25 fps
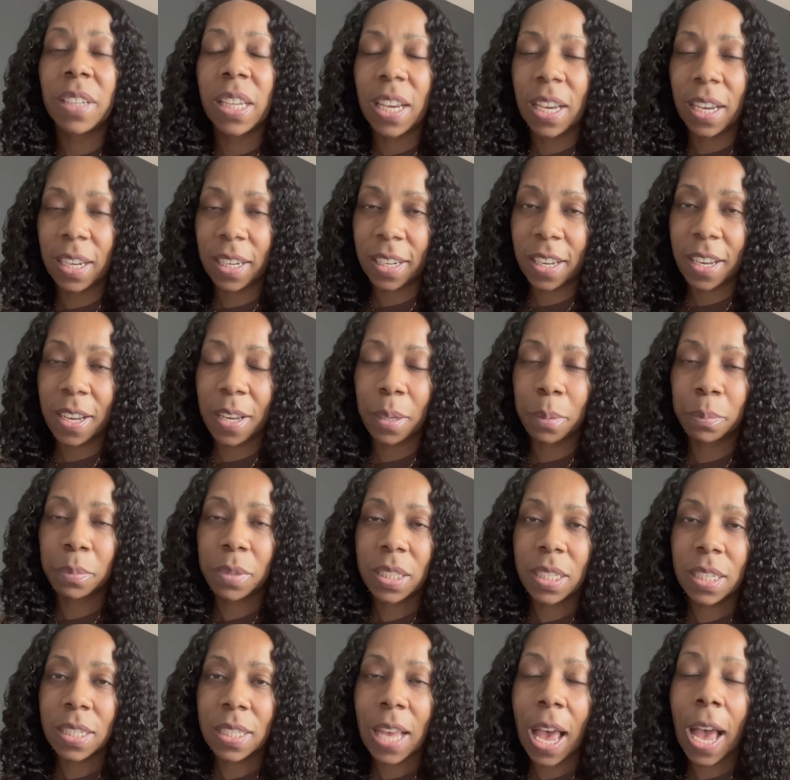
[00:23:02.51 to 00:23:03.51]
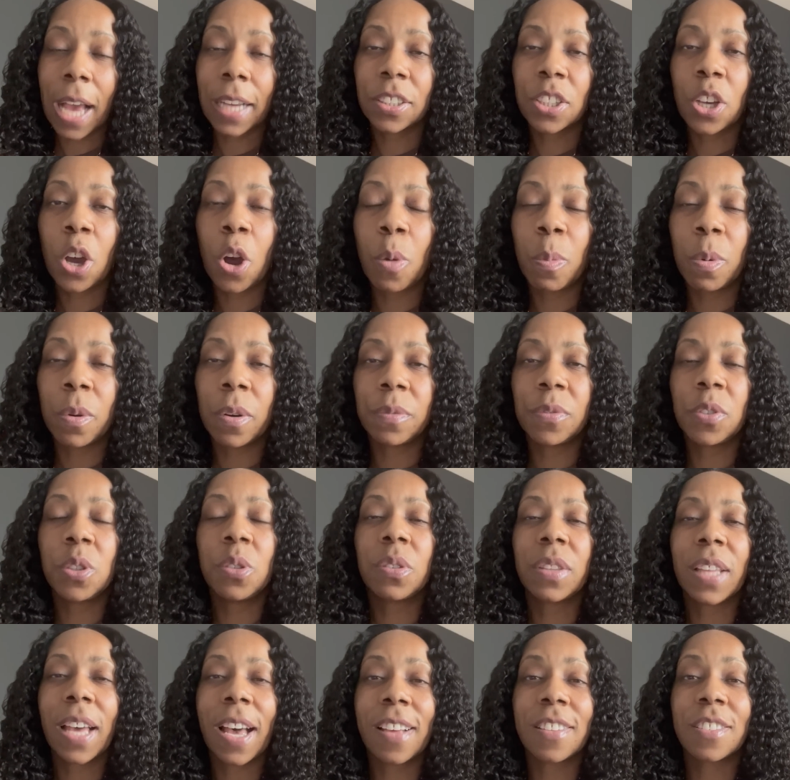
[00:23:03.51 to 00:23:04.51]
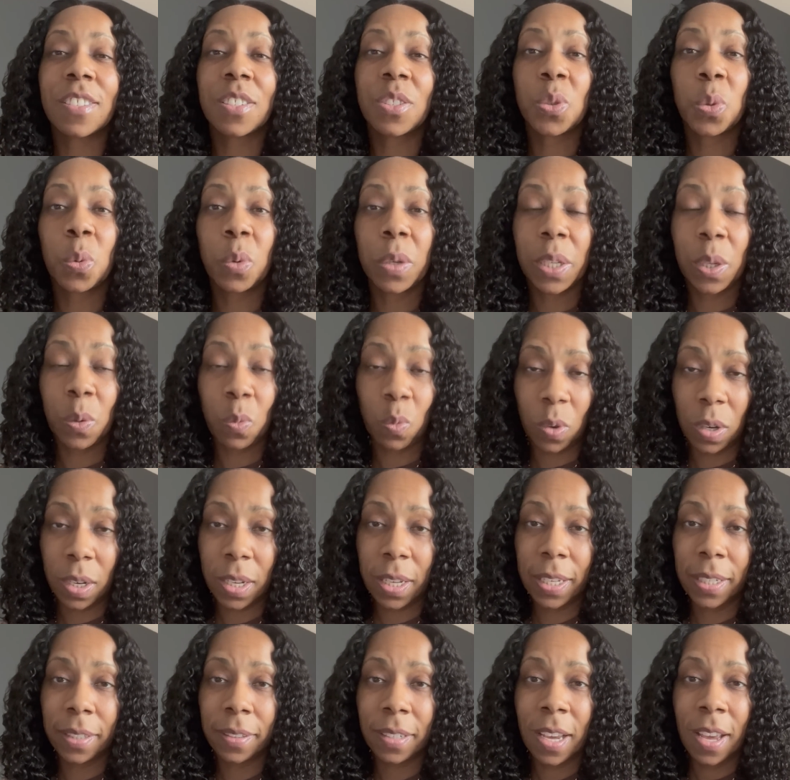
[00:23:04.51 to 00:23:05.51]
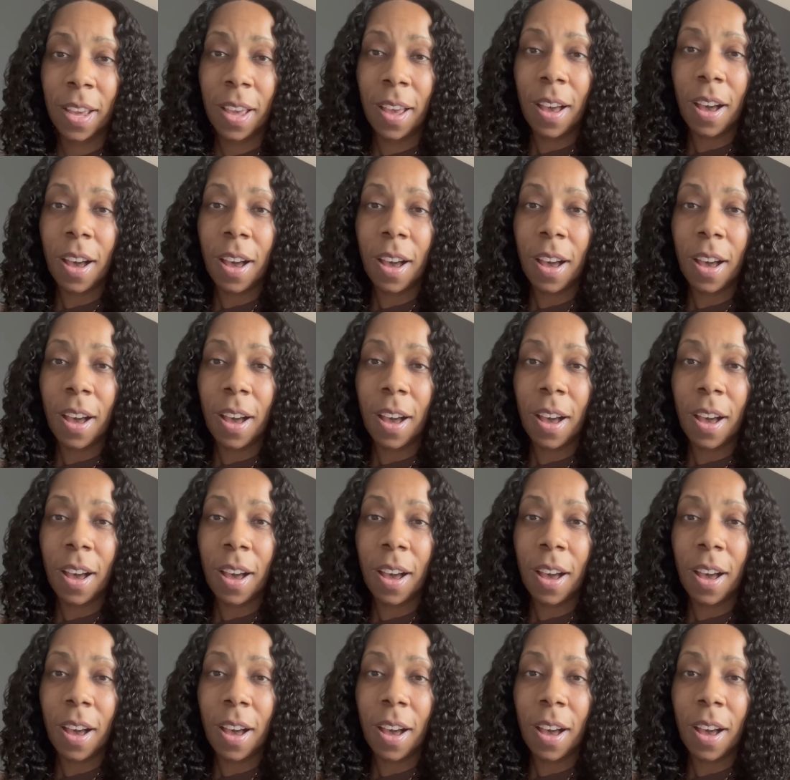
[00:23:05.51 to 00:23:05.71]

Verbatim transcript: income since October of 2021.